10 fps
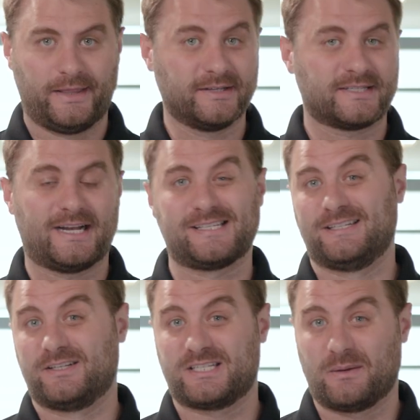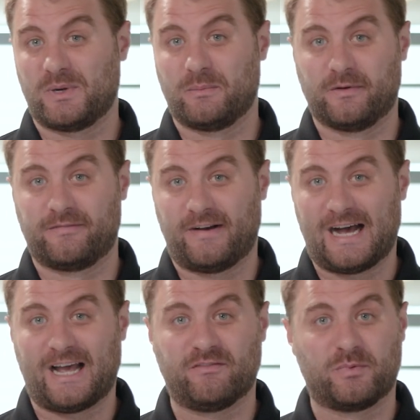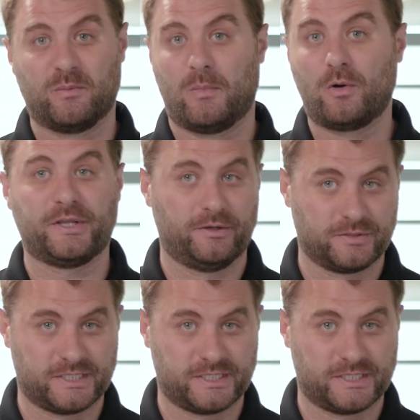And this ties into step number five, promoting your